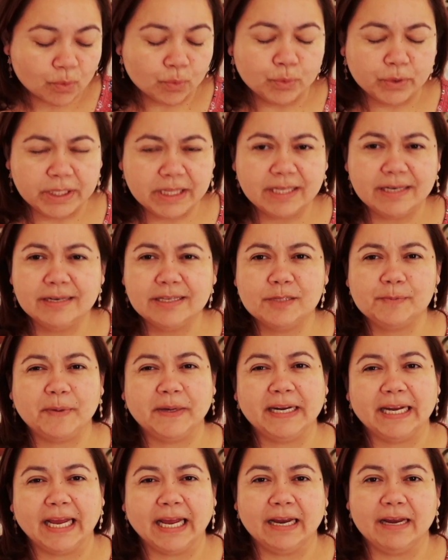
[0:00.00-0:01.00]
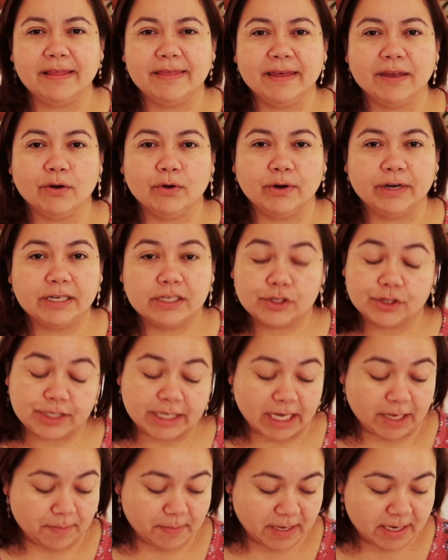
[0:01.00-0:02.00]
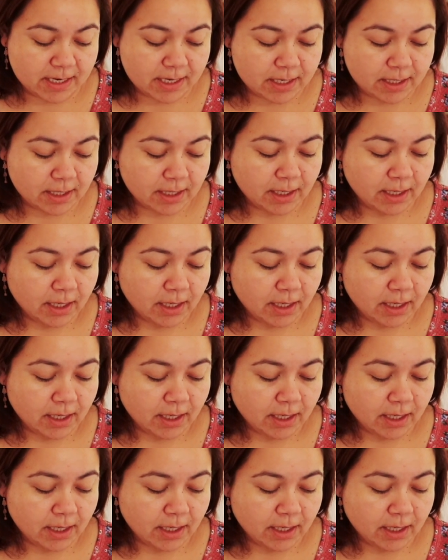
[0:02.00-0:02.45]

We didn't spend anything on entertainment.